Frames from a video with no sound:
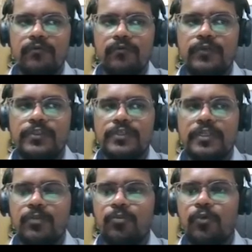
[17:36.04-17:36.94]
which are
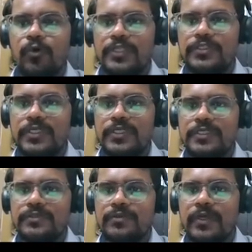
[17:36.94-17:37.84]
in progress
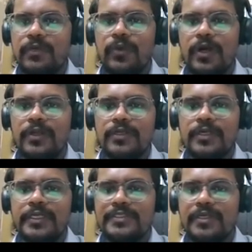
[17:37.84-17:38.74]
status. Okay, we can't
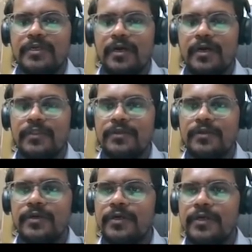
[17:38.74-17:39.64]
discard other
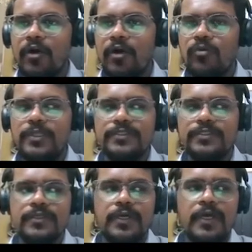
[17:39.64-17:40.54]

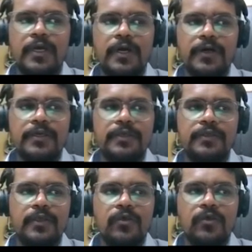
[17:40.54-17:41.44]
documents. Okay,
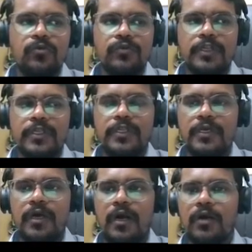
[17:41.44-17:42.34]
so
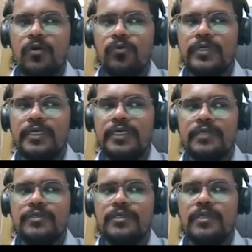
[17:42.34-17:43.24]
Certinia account
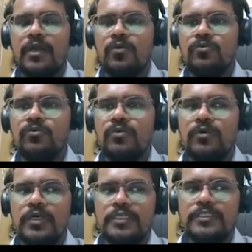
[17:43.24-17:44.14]
doesn't allow
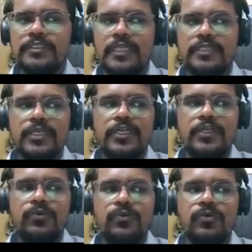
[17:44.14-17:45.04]
sales
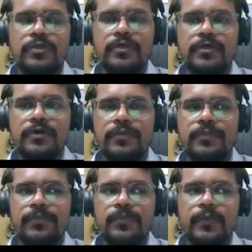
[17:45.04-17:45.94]
credit note.
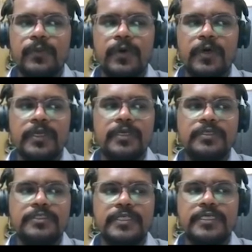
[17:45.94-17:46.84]
Okay,
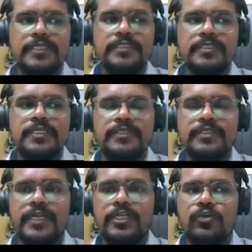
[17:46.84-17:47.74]
status it is
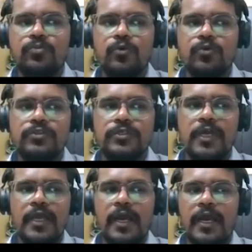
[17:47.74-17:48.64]
ready to post
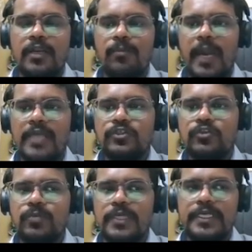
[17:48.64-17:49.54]
and match
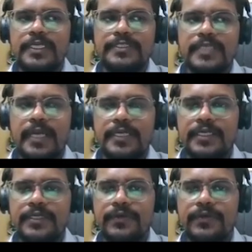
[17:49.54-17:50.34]
to be discarded.